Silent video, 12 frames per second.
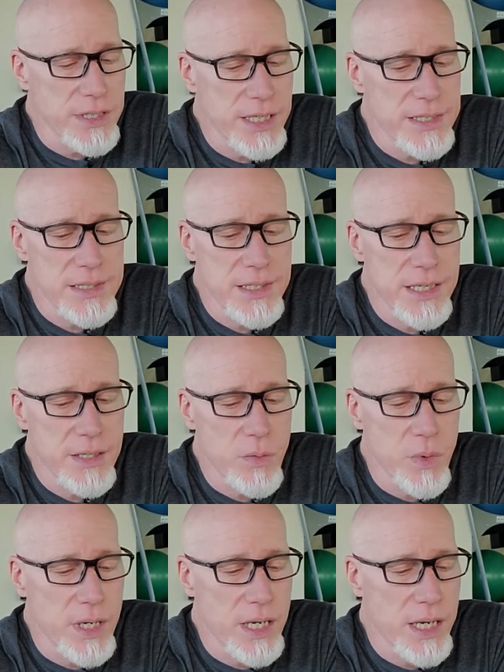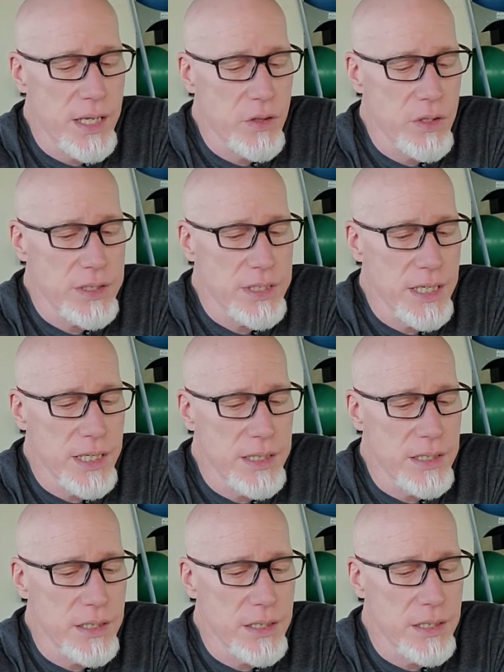next to that. When I looked at
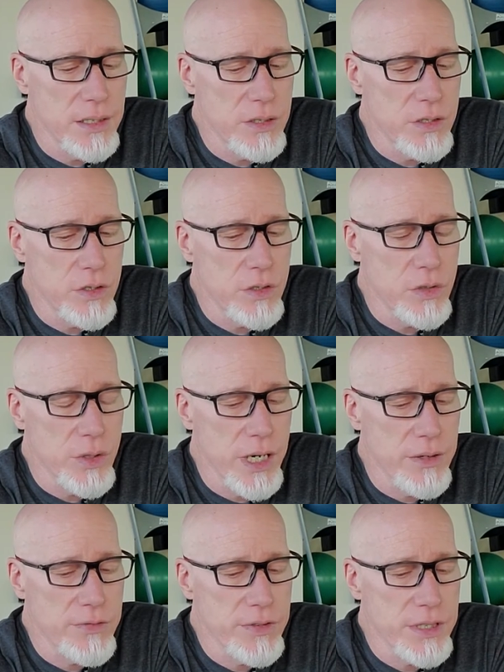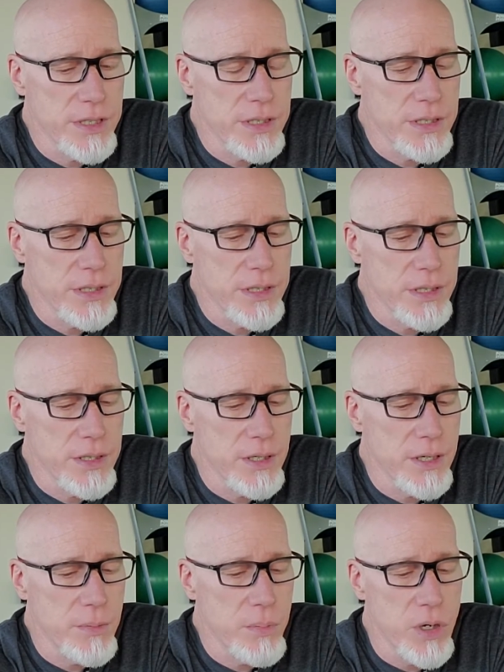the graphic
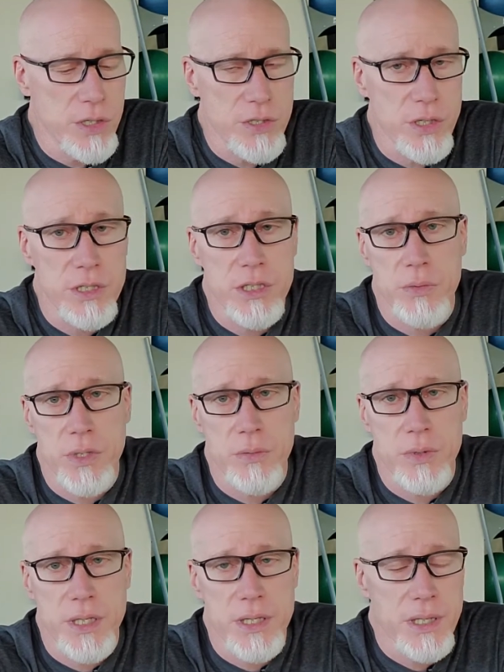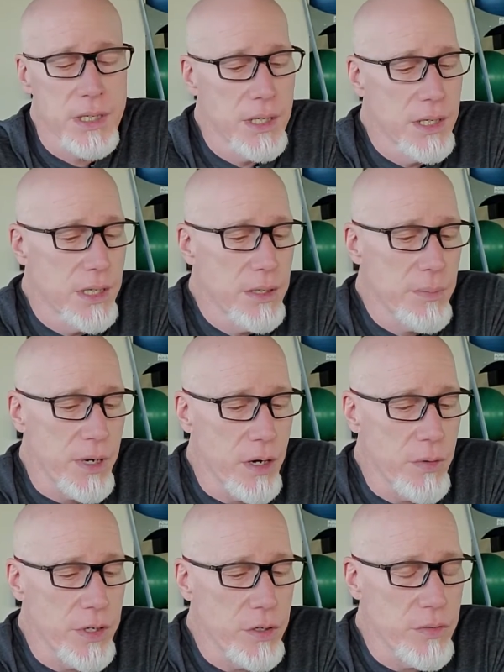bar chart that went with my
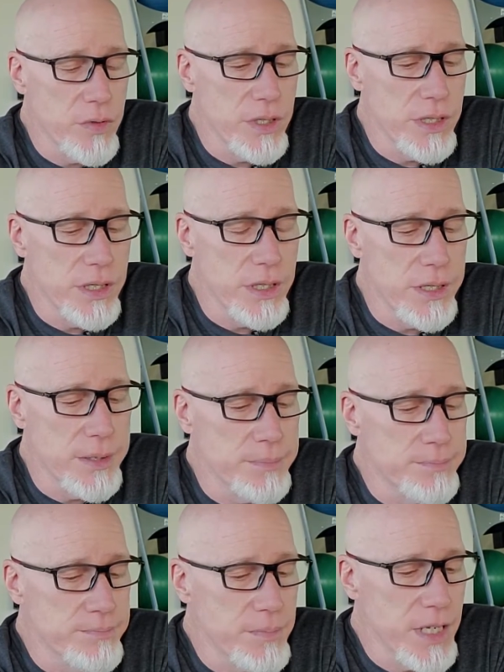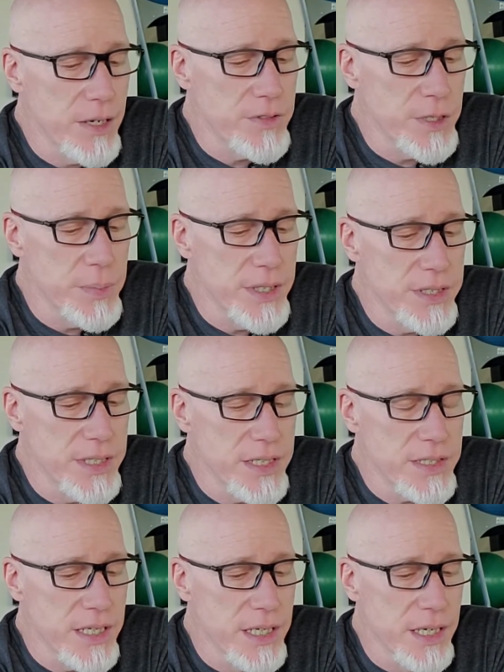heart rate over the FTP
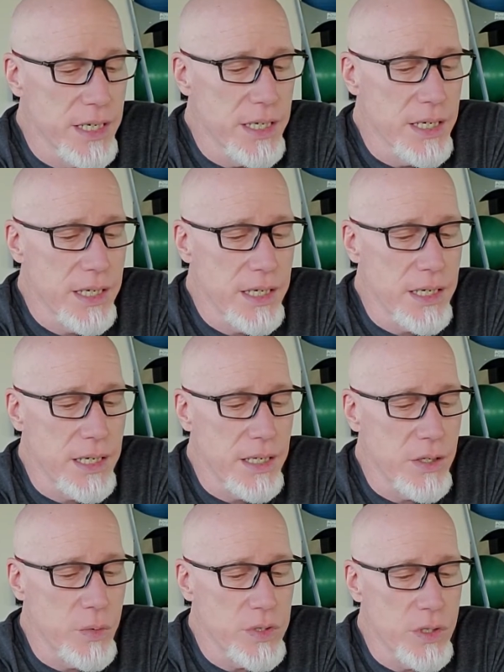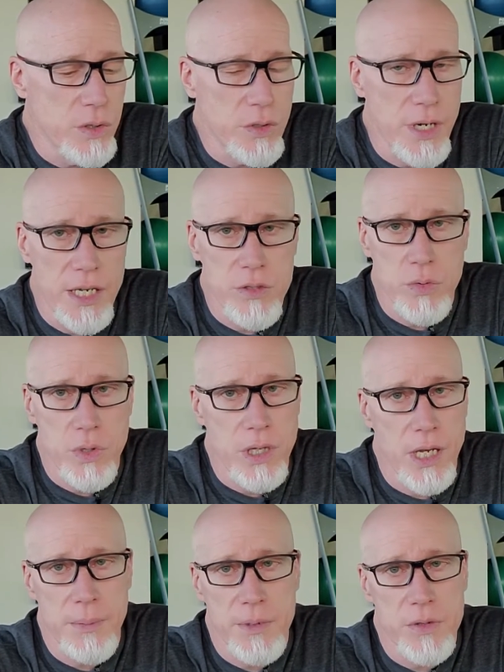test, there was no gradual
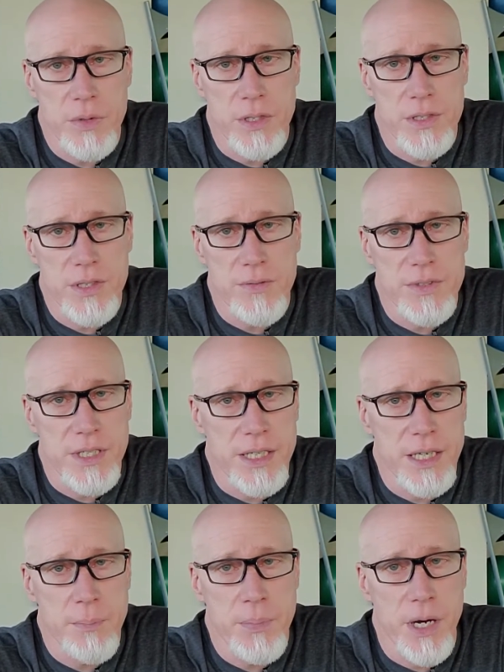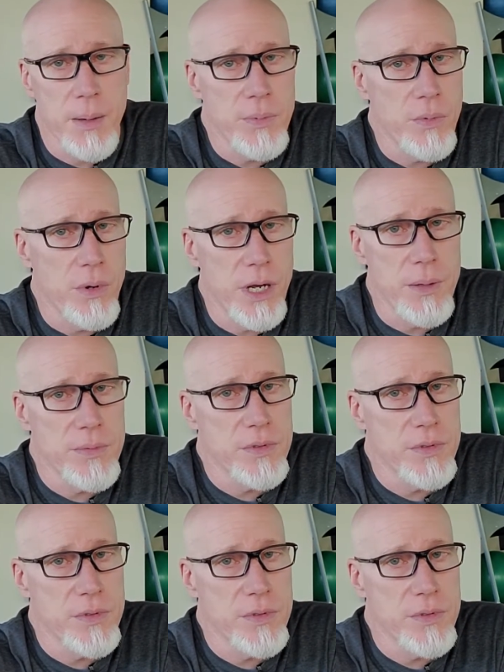climb to 217. It popped right up